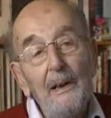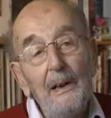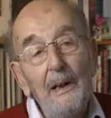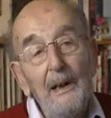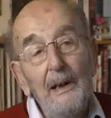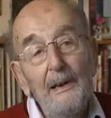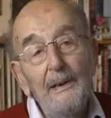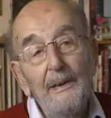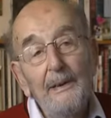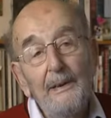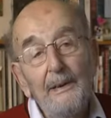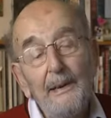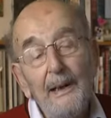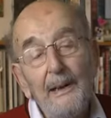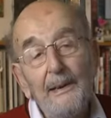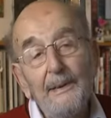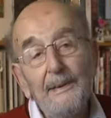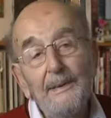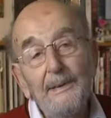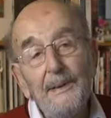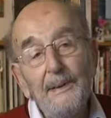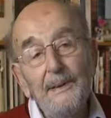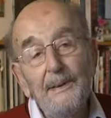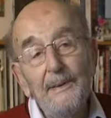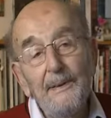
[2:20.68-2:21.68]
In
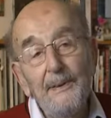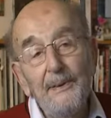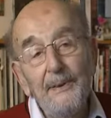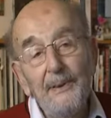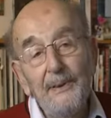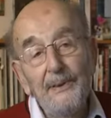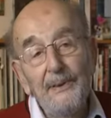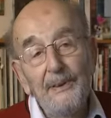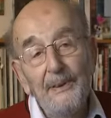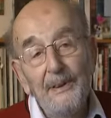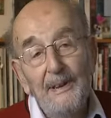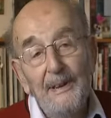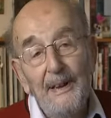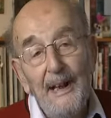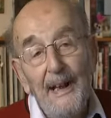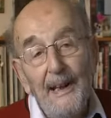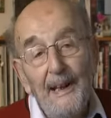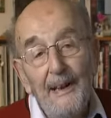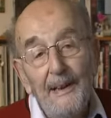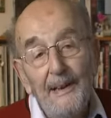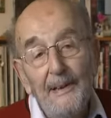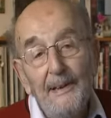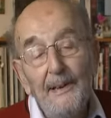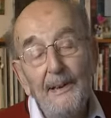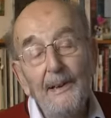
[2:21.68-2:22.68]

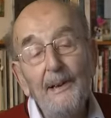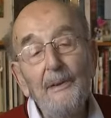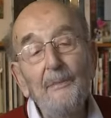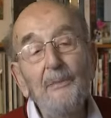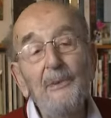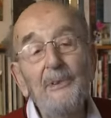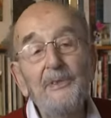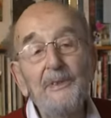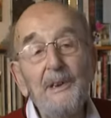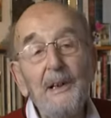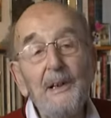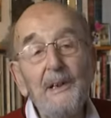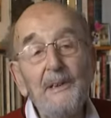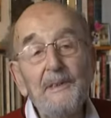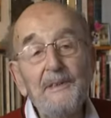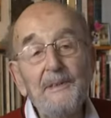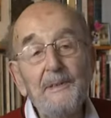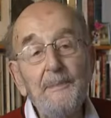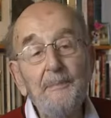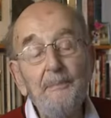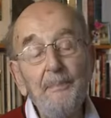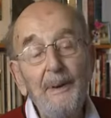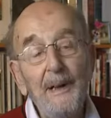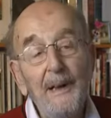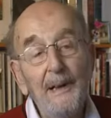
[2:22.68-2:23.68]
1939, I was
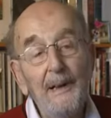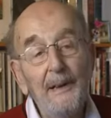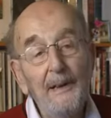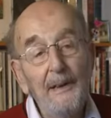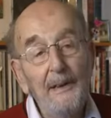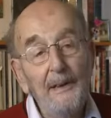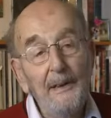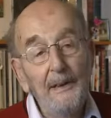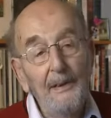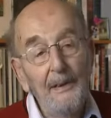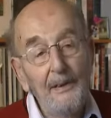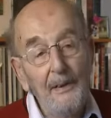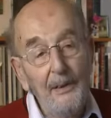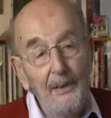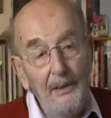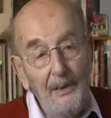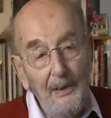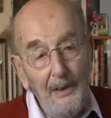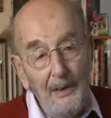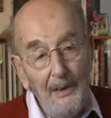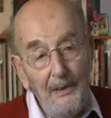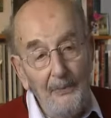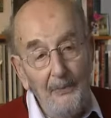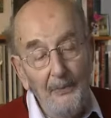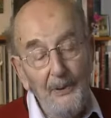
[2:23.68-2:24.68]
asked by
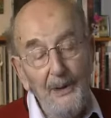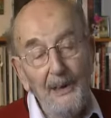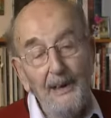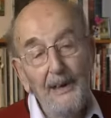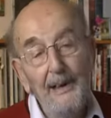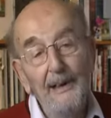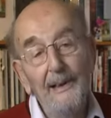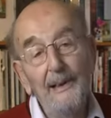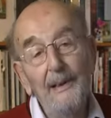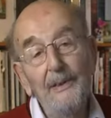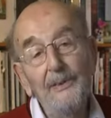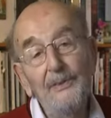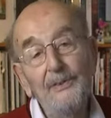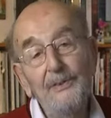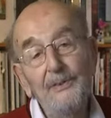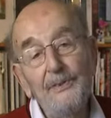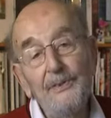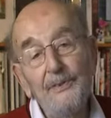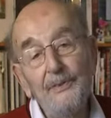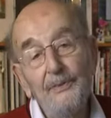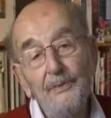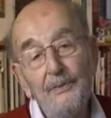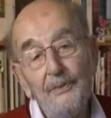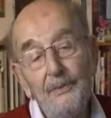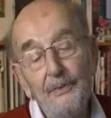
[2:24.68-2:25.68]
a weekly
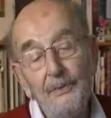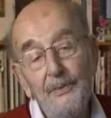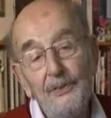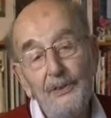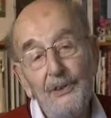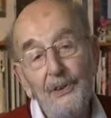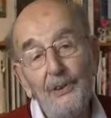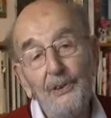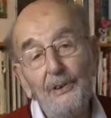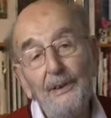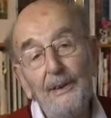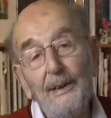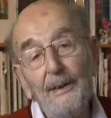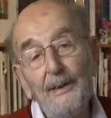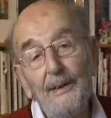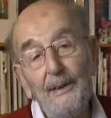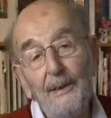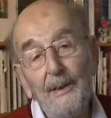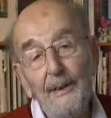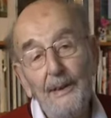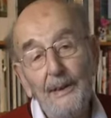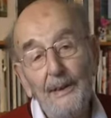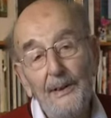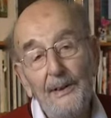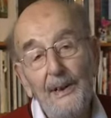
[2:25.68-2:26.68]
journal
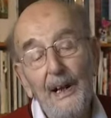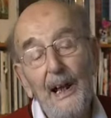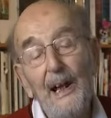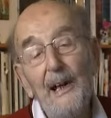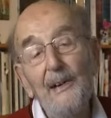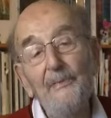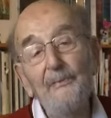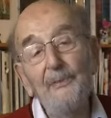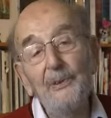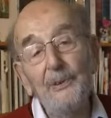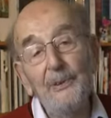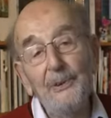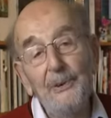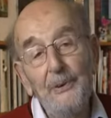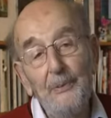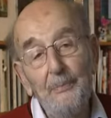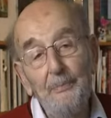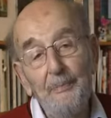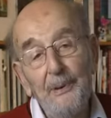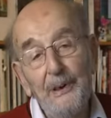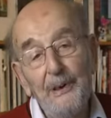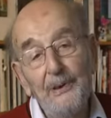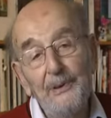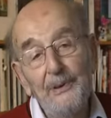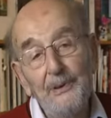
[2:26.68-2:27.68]
a rival to
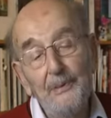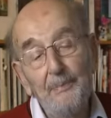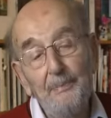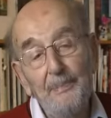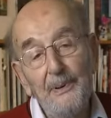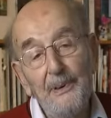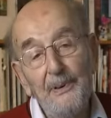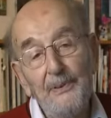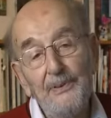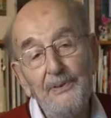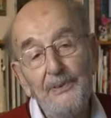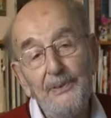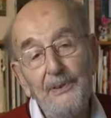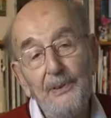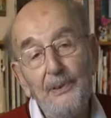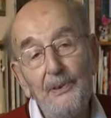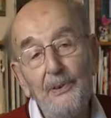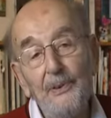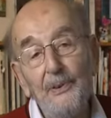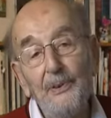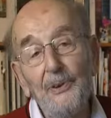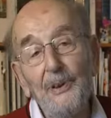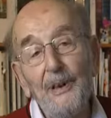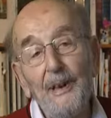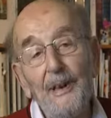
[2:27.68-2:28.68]
Picture Post
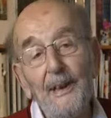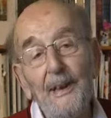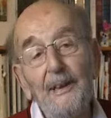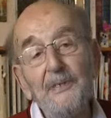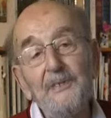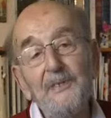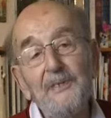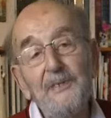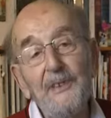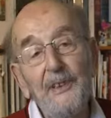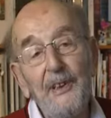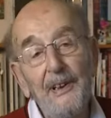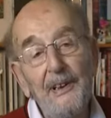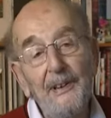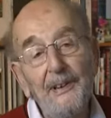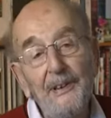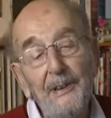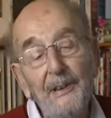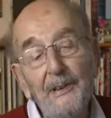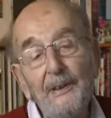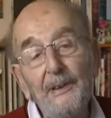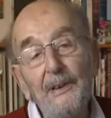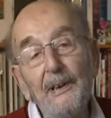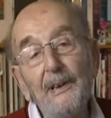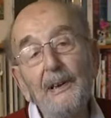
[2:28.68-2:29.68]
called
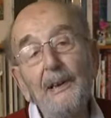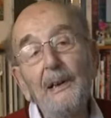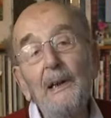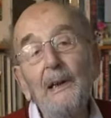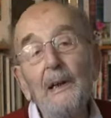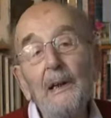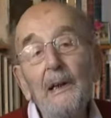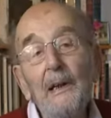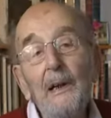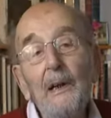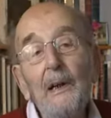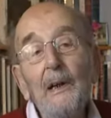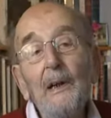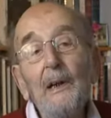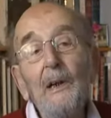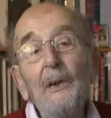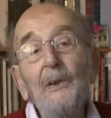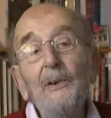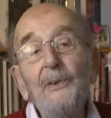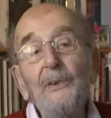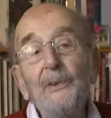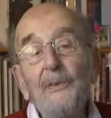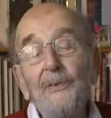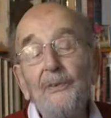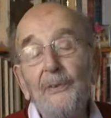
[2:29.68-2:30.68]
Illustrated
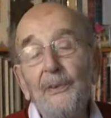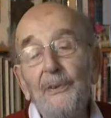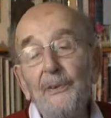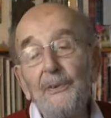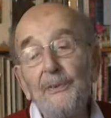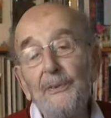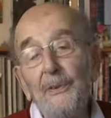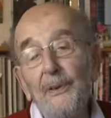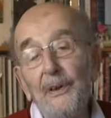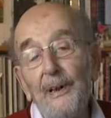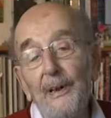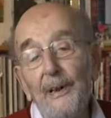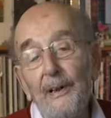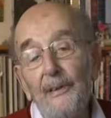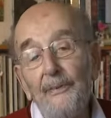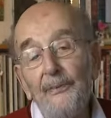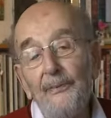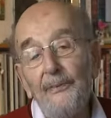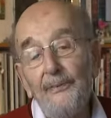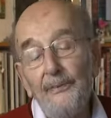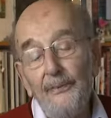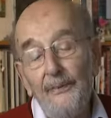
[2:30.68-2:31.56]
to photograph